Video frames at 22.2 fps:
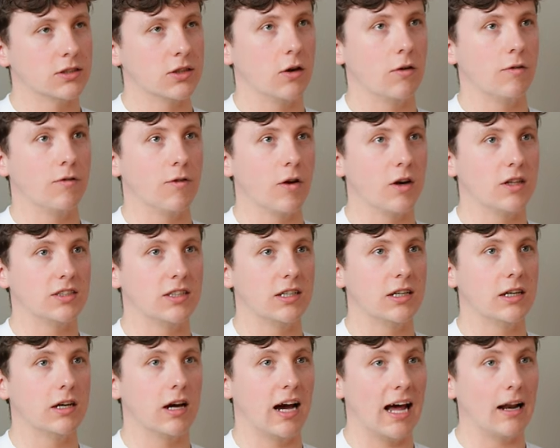So first
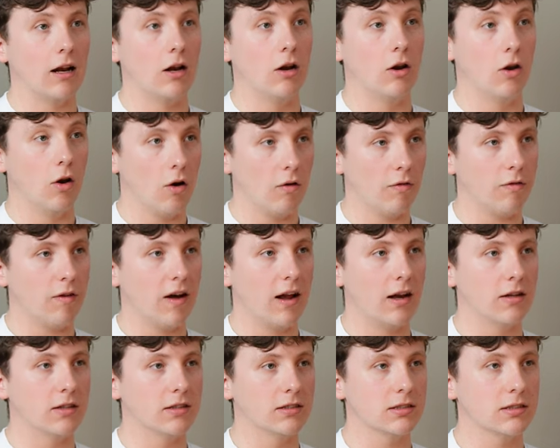year, I had a lot of
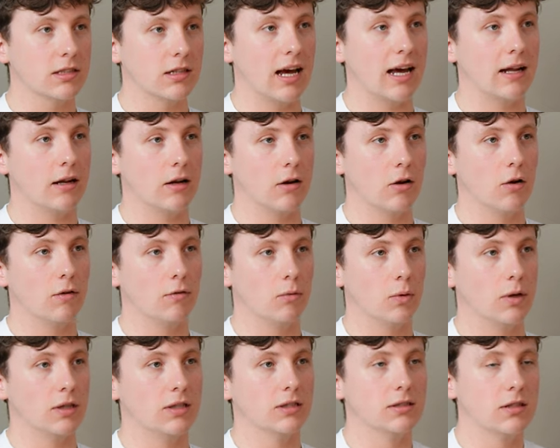failures and I had a lot
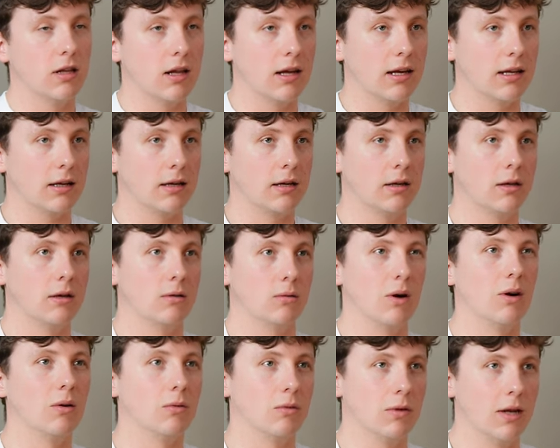of wins. Like,
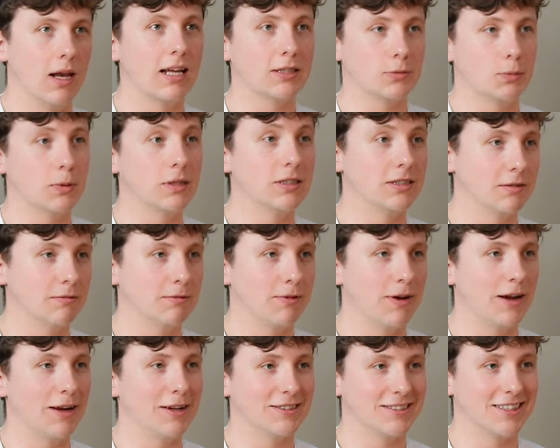well, less wins than
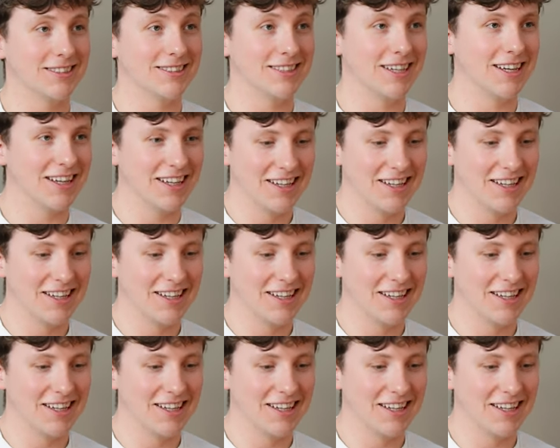failures, I'd say.